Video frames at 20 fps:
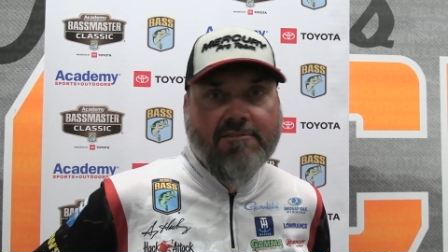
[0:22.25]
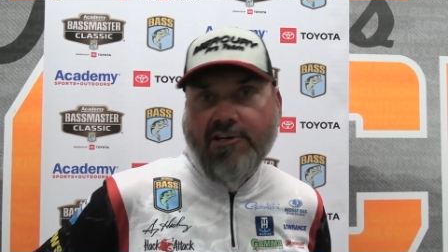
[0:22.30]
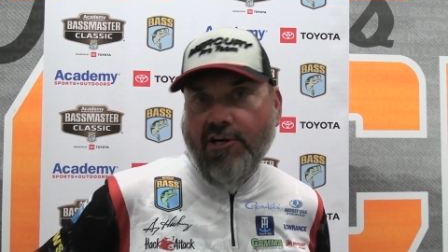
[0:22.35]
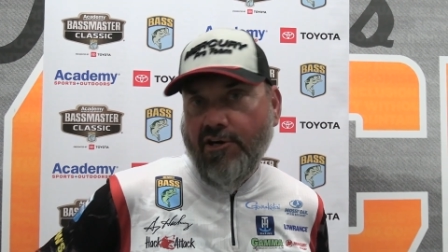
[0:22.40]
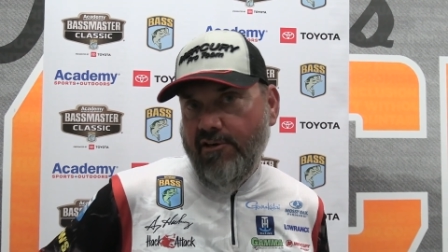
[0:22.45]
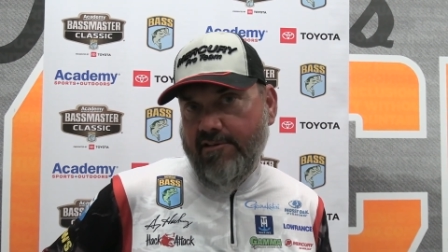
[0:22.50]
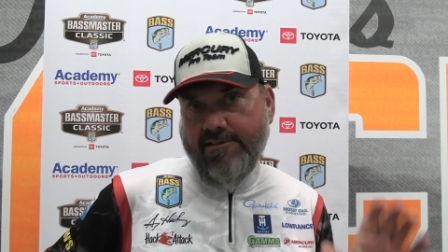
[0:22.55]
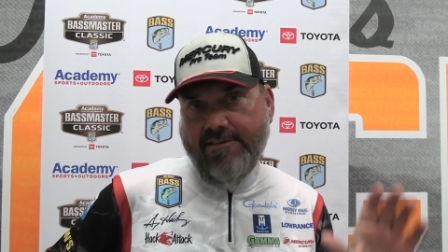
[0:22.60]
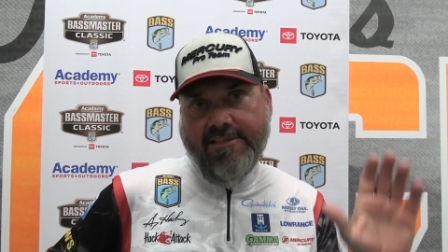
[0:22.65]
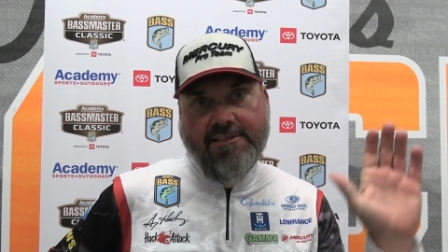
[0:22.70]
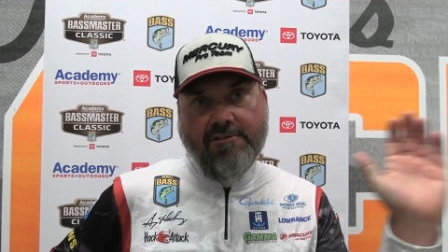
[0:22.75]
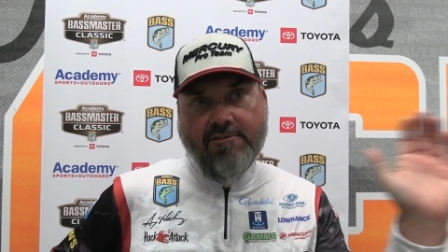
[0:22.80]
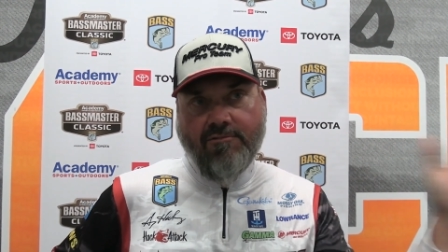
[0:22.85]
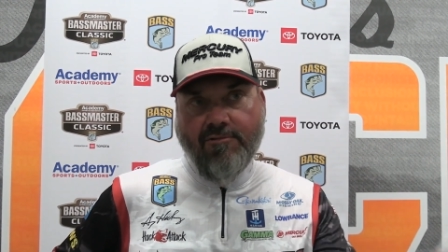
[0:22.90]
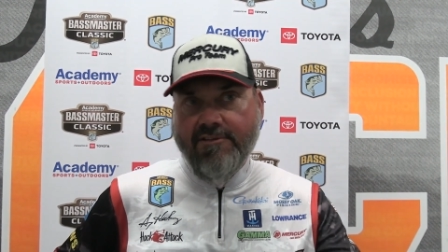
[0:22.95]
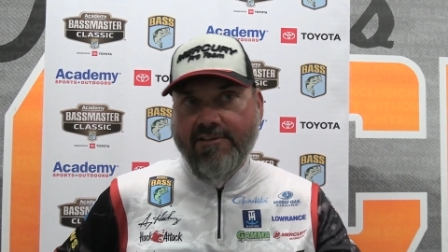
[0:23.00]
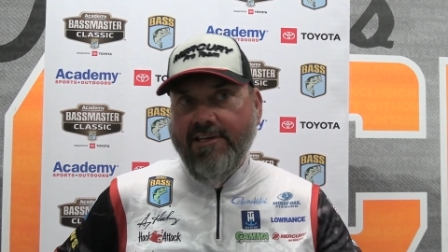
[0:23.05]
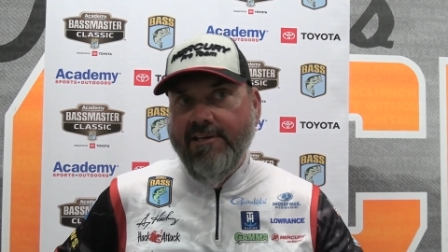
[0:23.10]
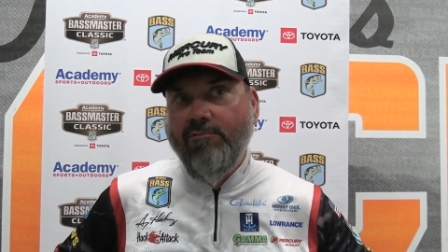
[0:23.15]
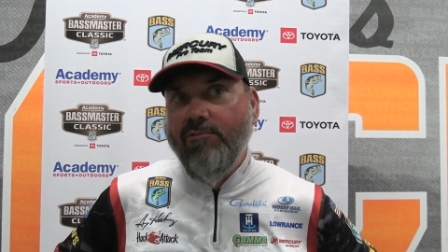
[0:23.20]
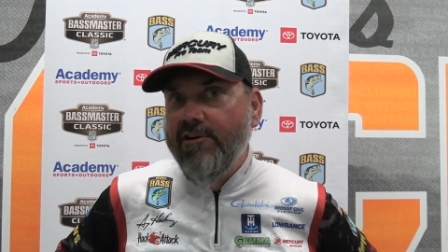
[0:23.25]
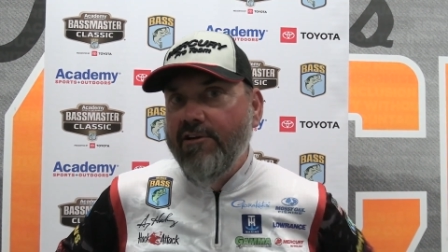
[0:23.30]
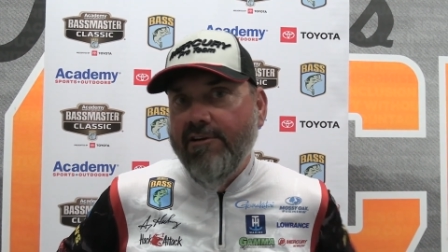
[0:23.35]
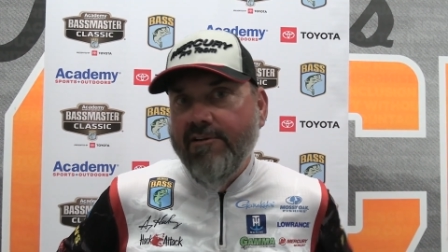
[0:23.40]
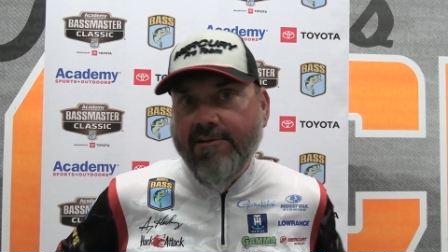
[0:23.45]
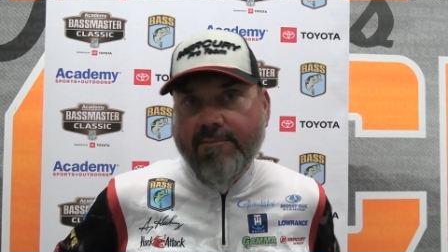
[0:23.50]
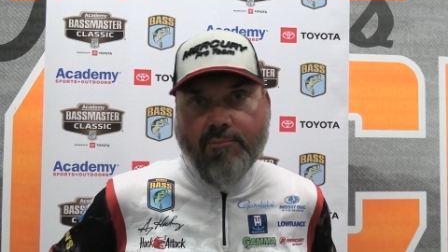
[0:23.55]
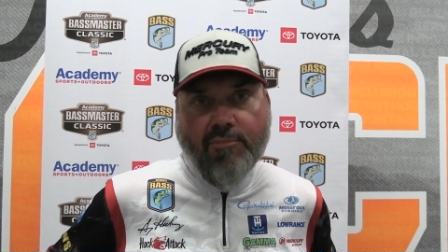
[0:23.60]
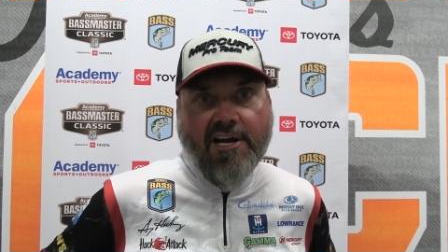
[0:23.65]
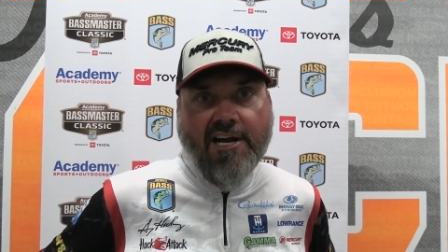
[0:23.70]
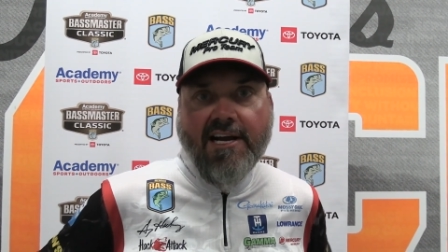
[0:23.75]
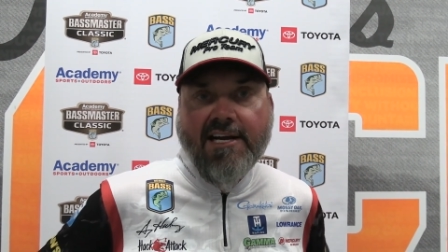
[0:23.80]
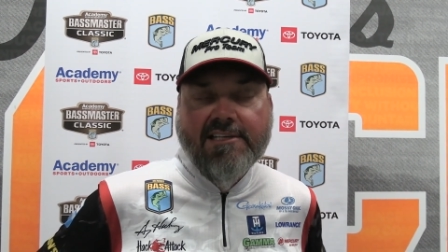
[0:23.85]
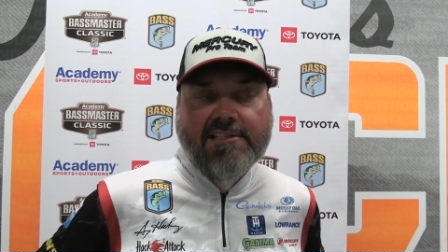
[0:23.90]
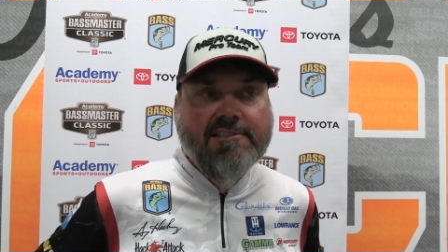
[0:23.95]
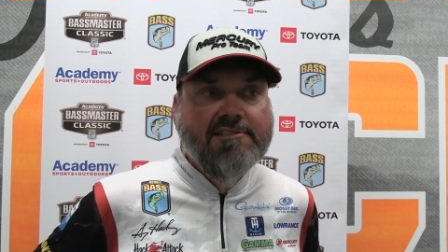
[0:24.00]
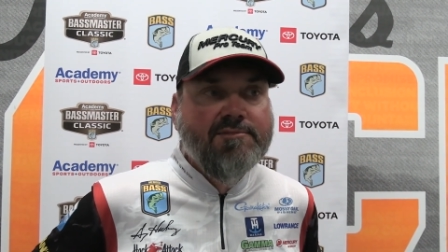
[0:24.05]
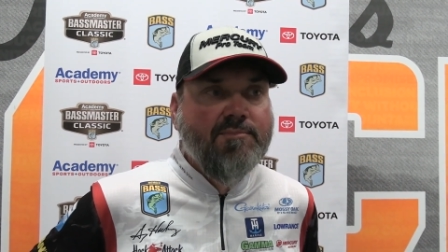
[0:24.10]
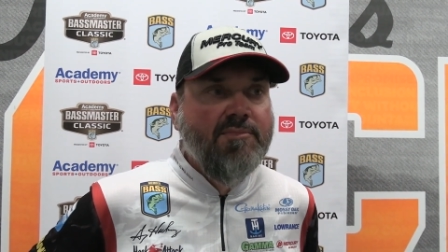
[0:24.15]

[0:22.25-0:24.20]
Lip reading: current deal, where they were in practice.